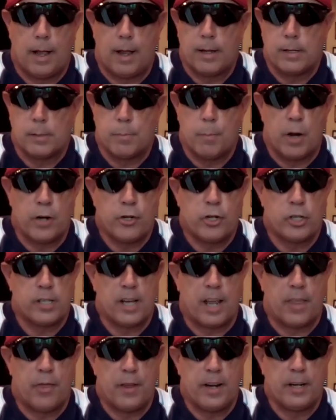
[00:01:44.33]
As much as
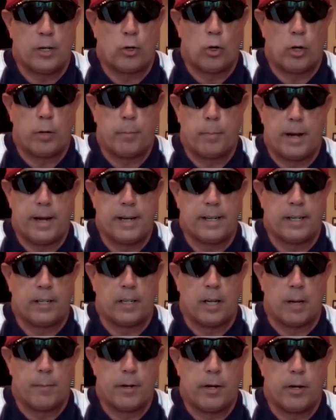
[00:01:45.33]
I think Green Bay could
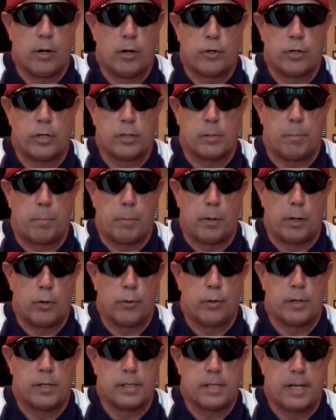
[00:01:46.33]
come in here and just blow
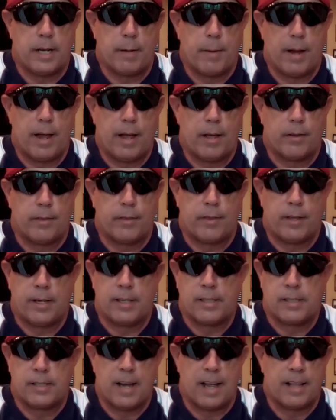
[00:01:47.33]
this team out,
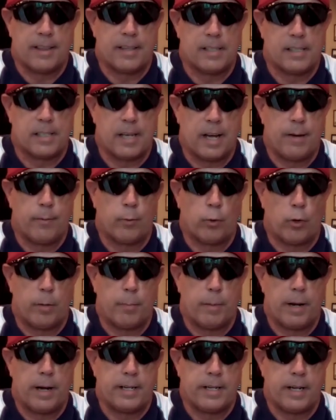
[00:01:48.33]
it's not the same Green
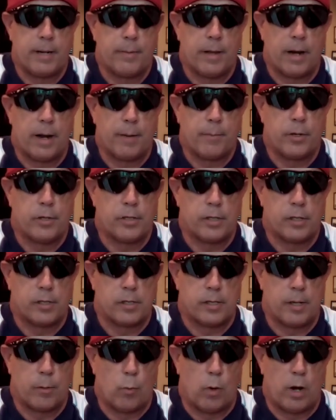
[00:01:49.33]
Bay team that I'm used to
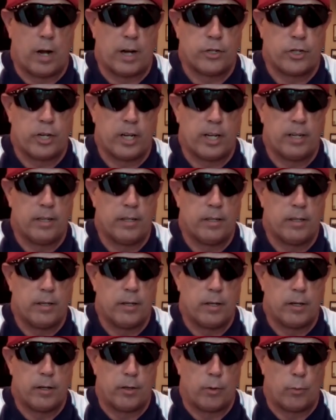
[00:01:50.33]
watching.
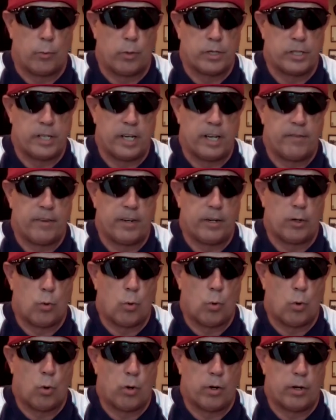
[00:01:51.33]
The receiving
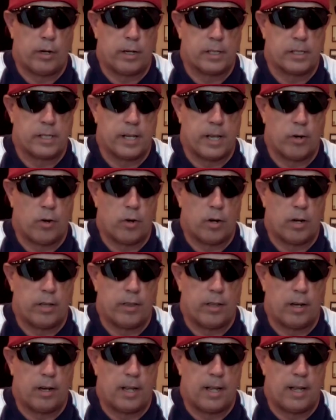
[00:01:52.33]
core, et cetera,
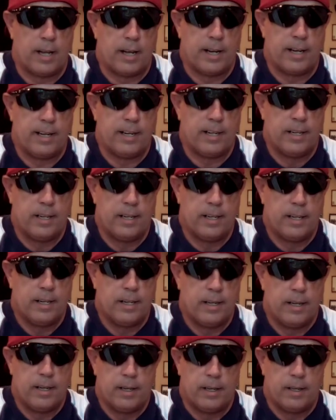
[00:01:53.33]
the line.
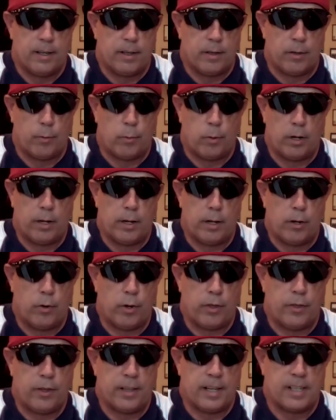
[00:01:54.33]
The
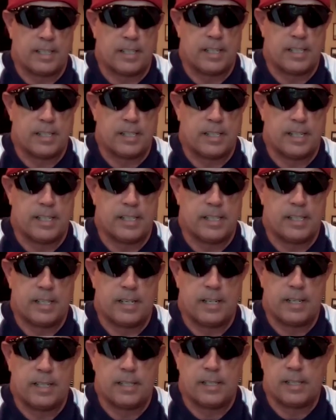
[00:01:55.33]
only thing that's consistent
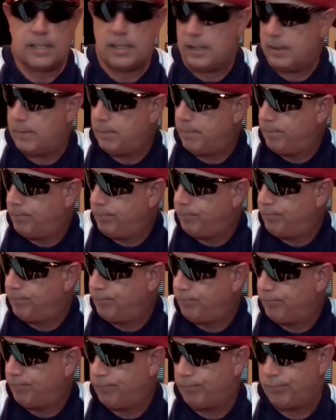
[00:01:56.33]
is
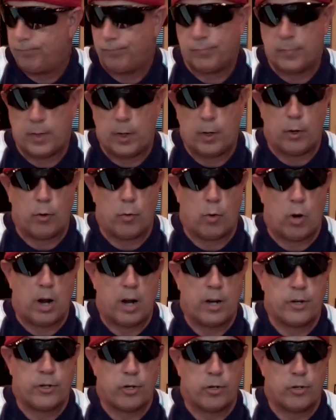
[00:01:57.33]
Aaron
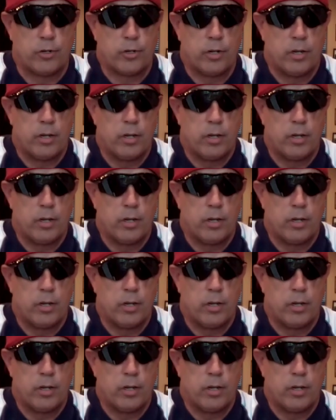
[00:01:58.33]
Rodgers.